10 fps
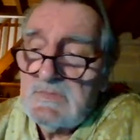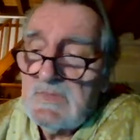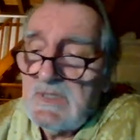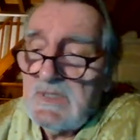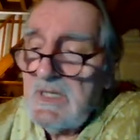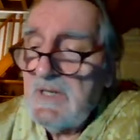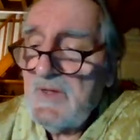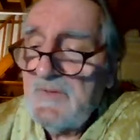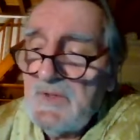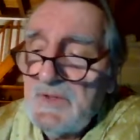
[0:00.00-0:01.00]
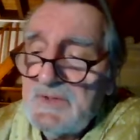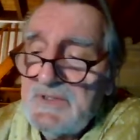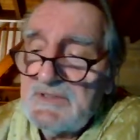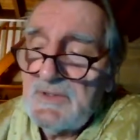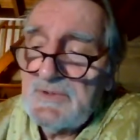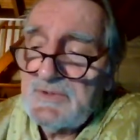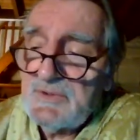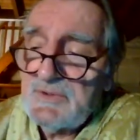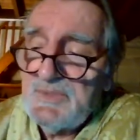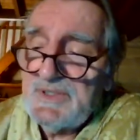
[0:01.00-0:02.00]
if you have noticed also,
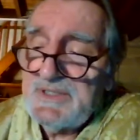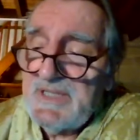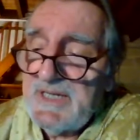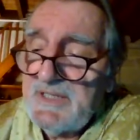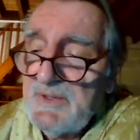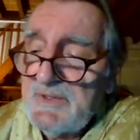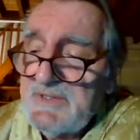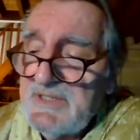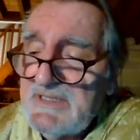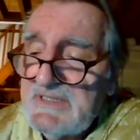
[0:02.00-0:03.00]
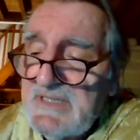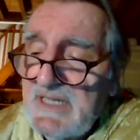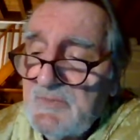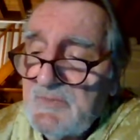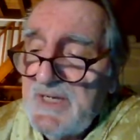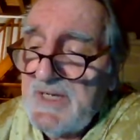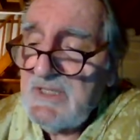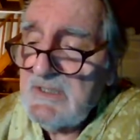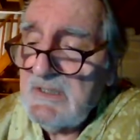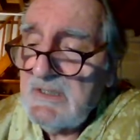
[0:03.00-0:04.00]
but I noticed that when
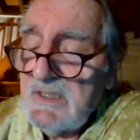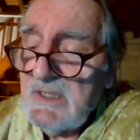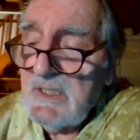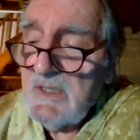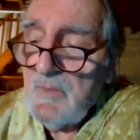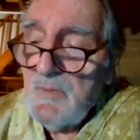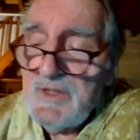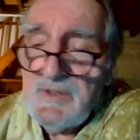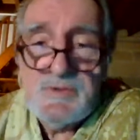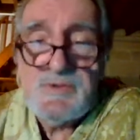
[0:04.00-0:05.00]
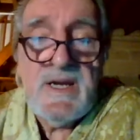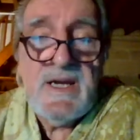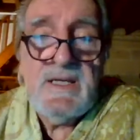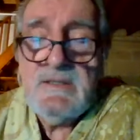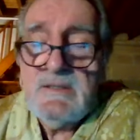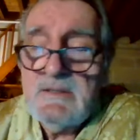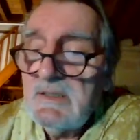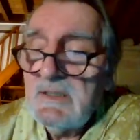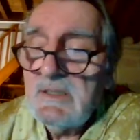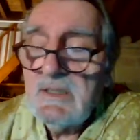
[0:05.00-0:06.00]
you try
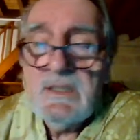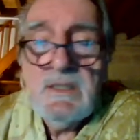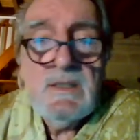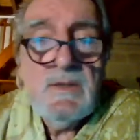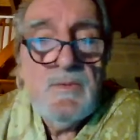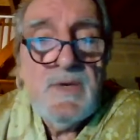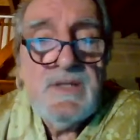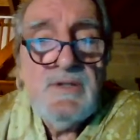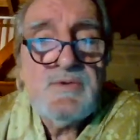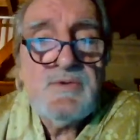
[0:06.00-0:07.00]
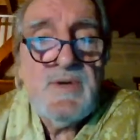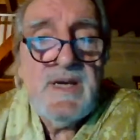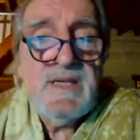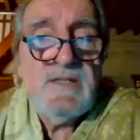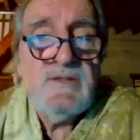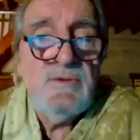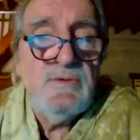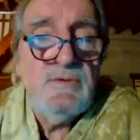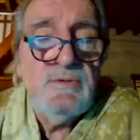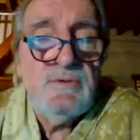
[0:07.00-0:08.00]
to
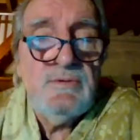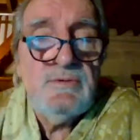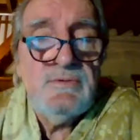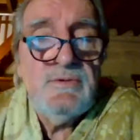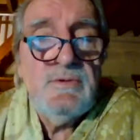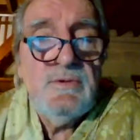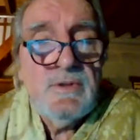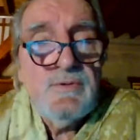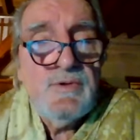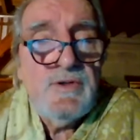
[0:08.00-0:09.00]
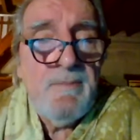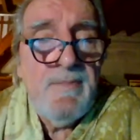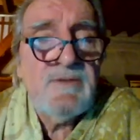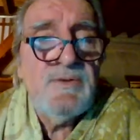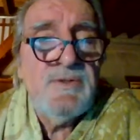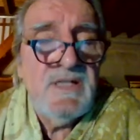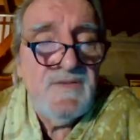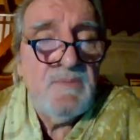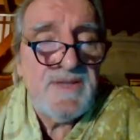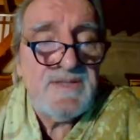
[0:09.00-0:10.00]
come back to the living
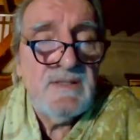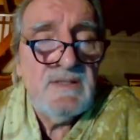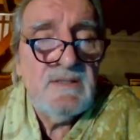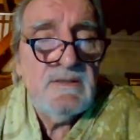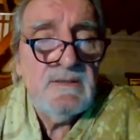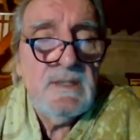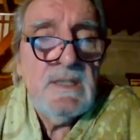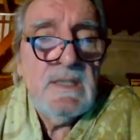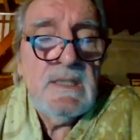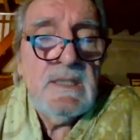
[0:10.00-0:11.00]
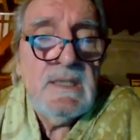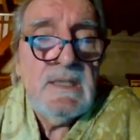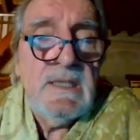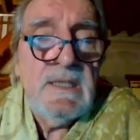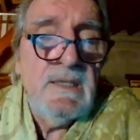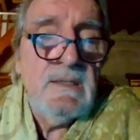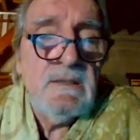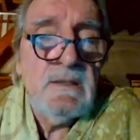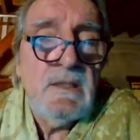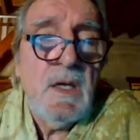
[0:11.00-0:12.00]
present in
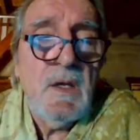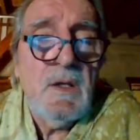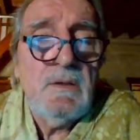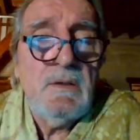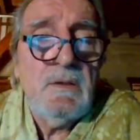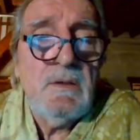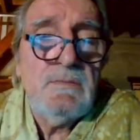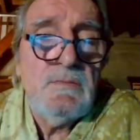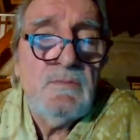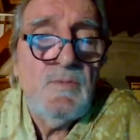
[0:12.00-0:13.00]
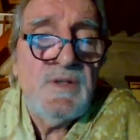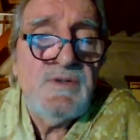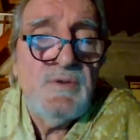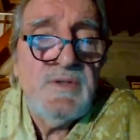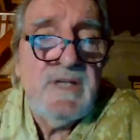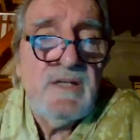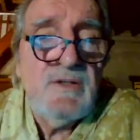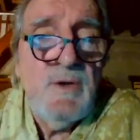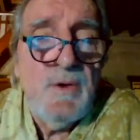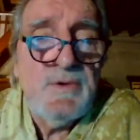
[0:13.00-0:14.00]
what you
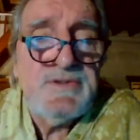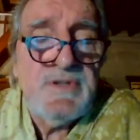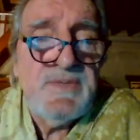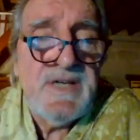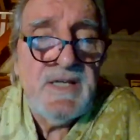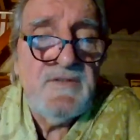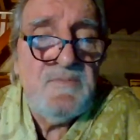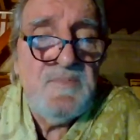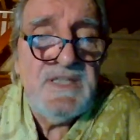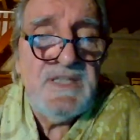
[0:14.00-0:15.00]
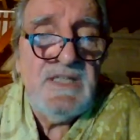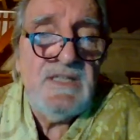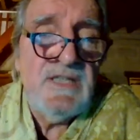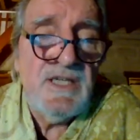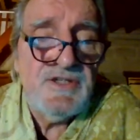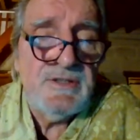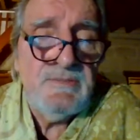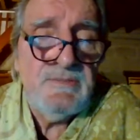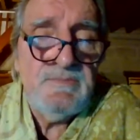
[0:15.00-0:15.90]
can call some kind of meditation,